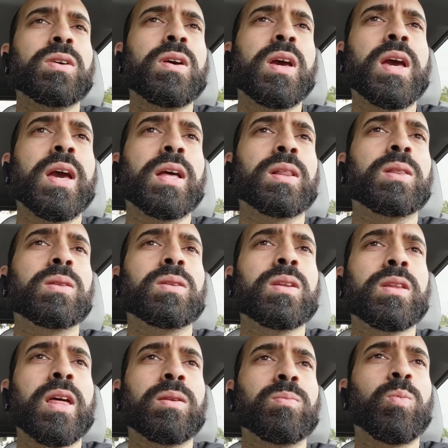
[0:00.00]
and
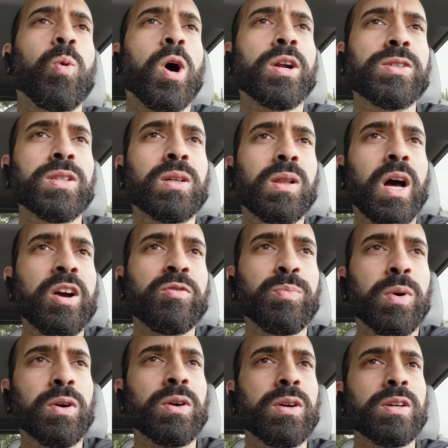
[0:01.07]
then watching live
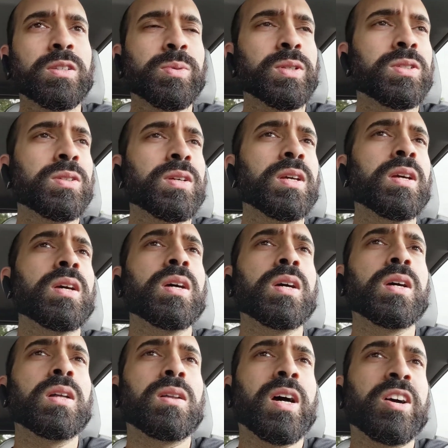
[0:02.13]
Bhangra, especially
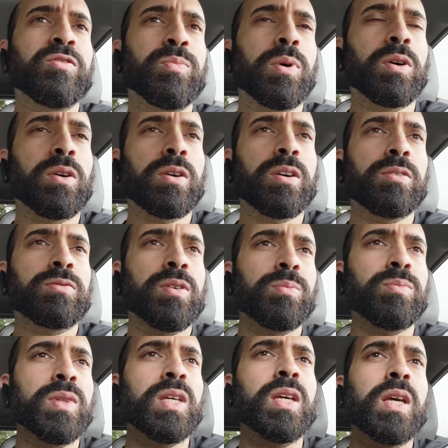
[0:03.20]
live Bhangra
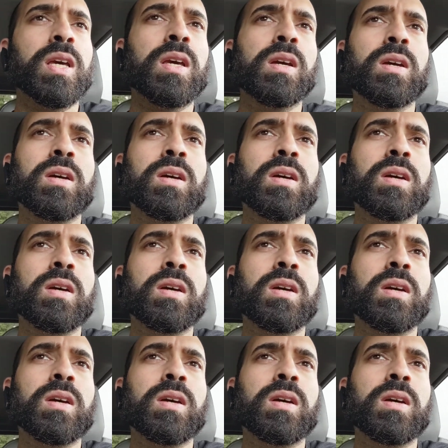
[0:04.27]
from the